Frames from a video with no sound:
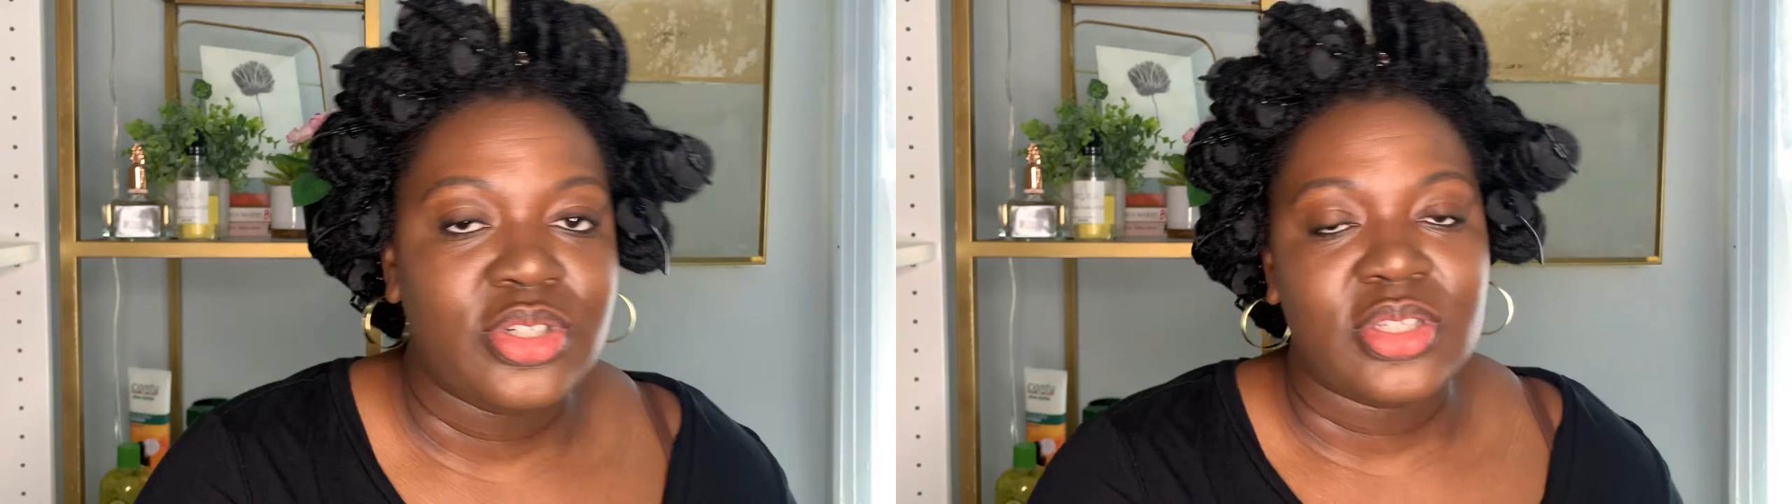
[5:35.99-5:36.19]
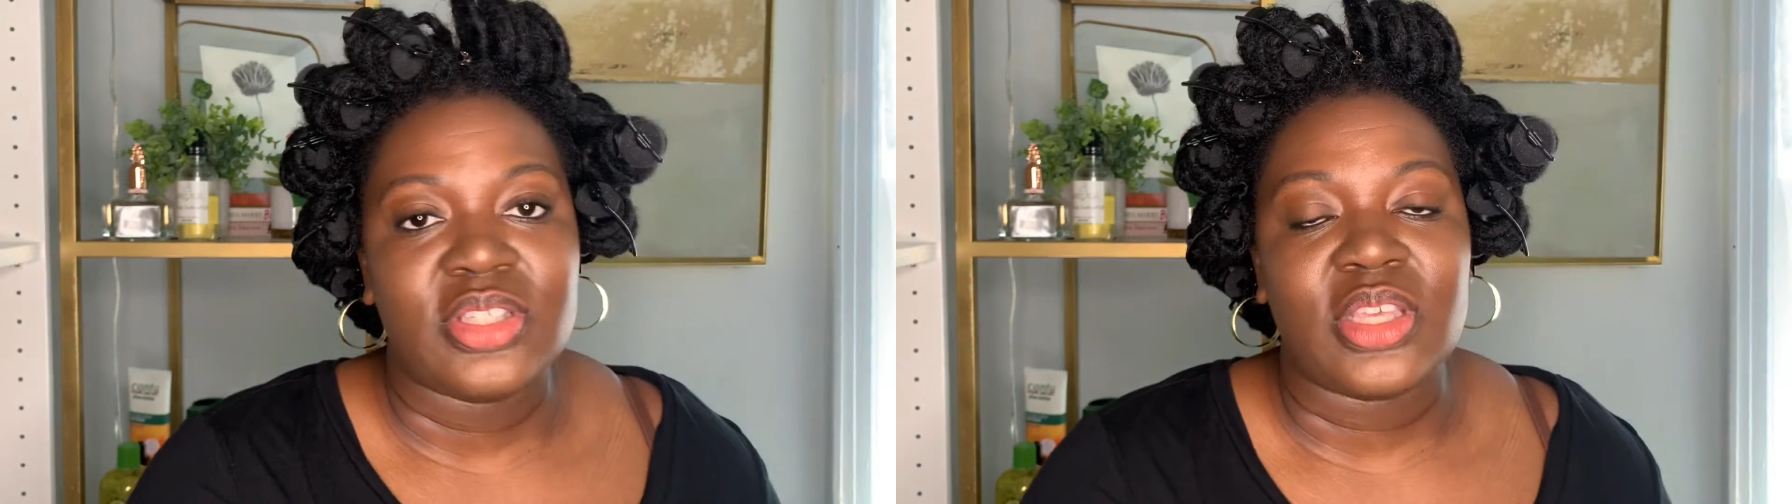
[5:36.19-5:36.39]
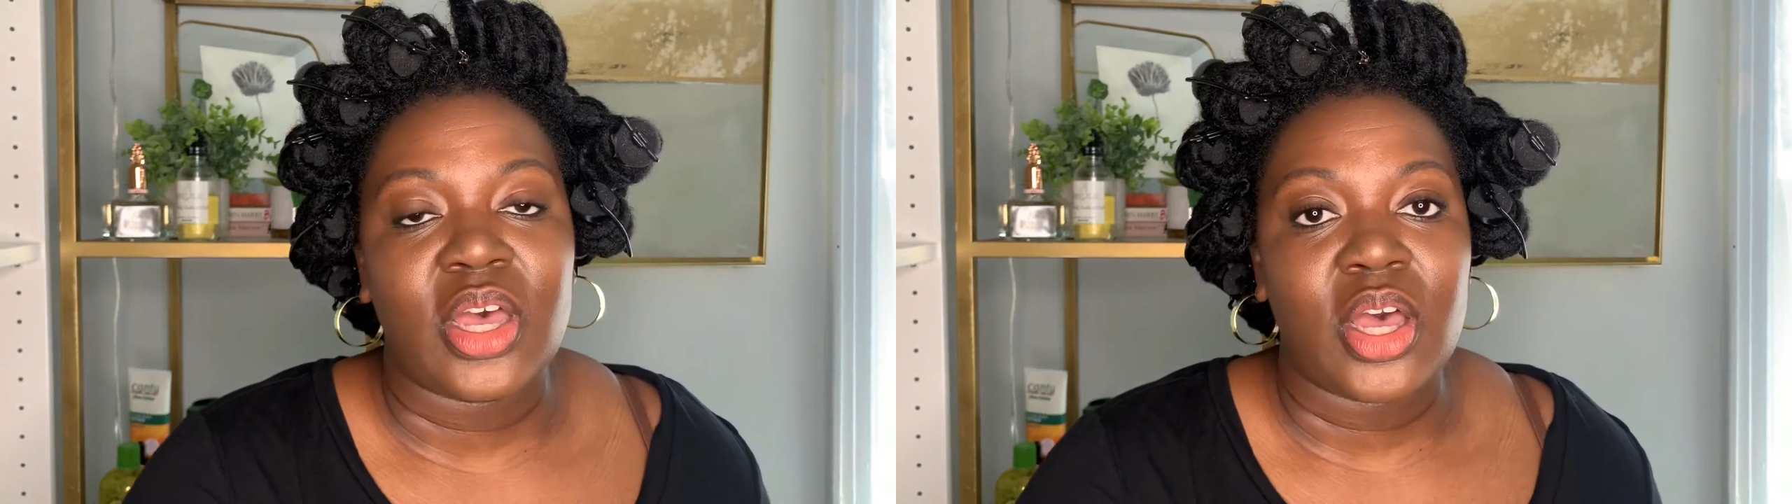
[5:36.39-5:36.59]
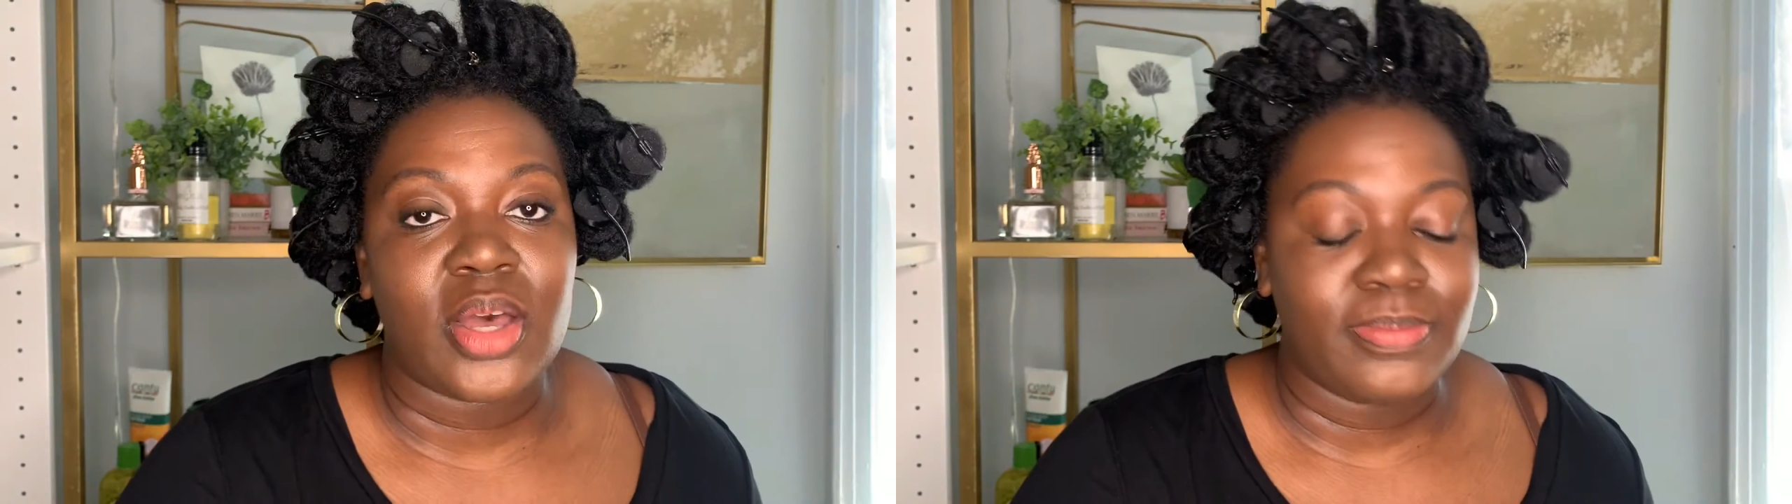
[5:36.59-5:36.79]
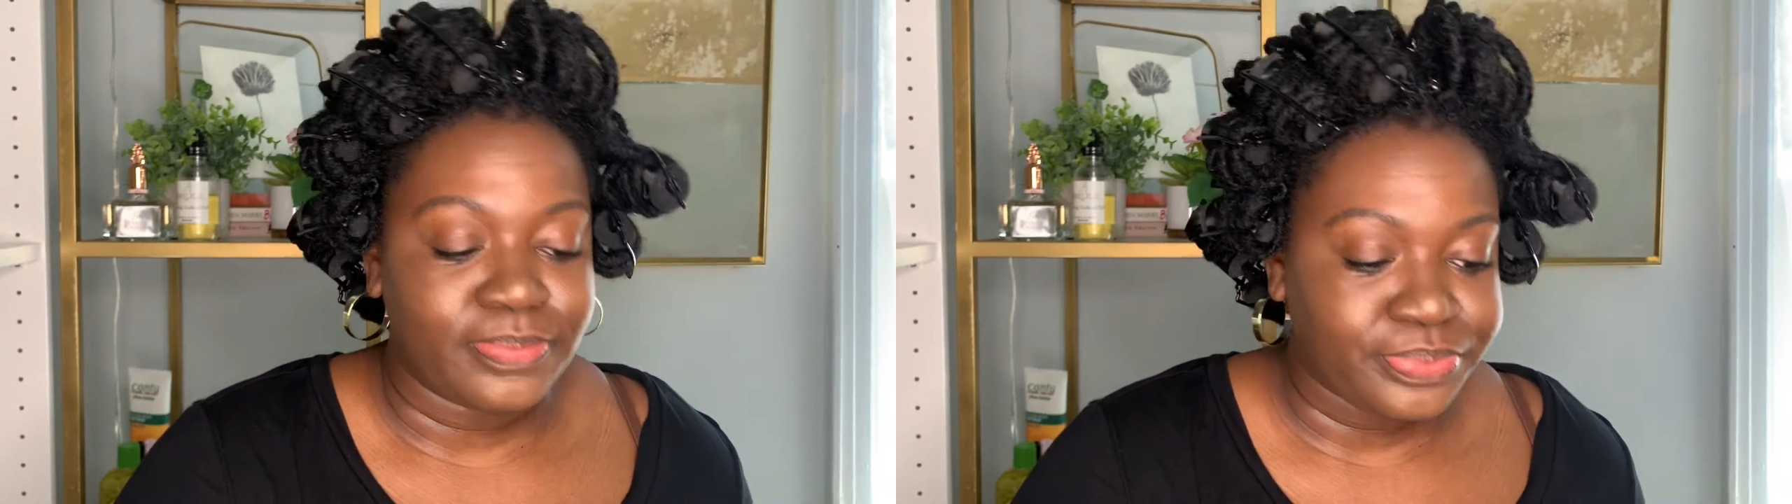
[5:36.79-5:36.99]

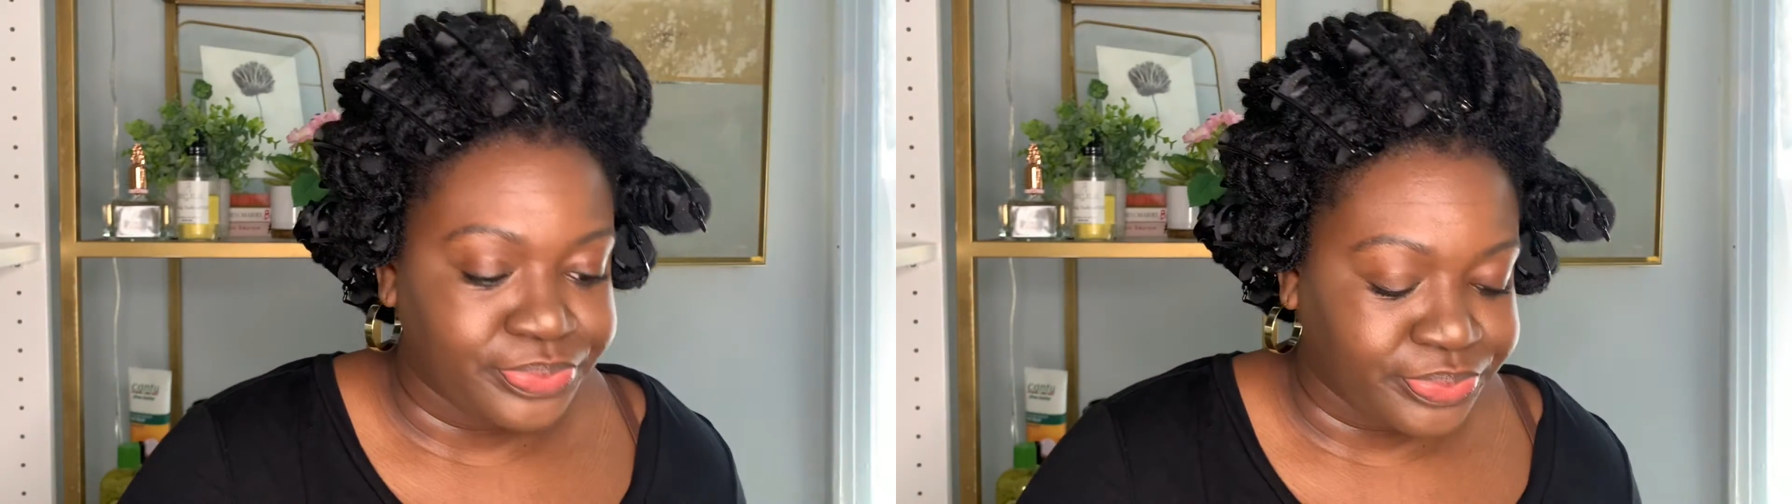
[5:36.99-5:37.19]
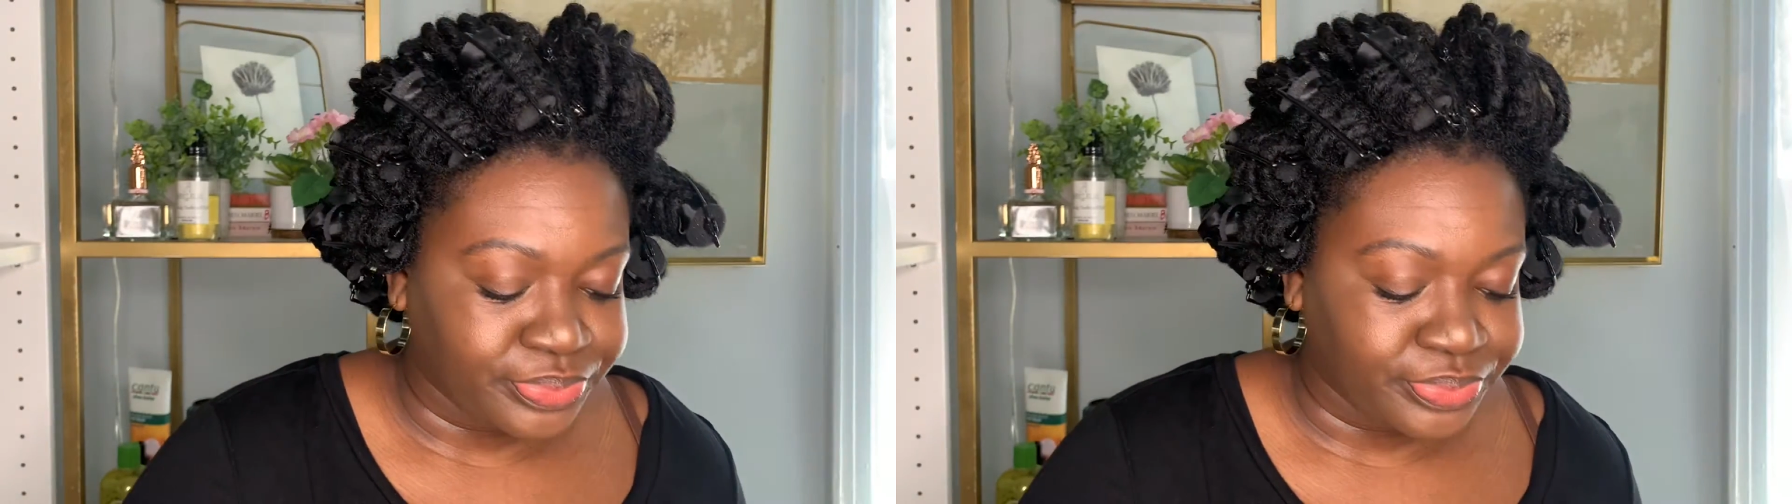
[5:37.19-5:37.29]
some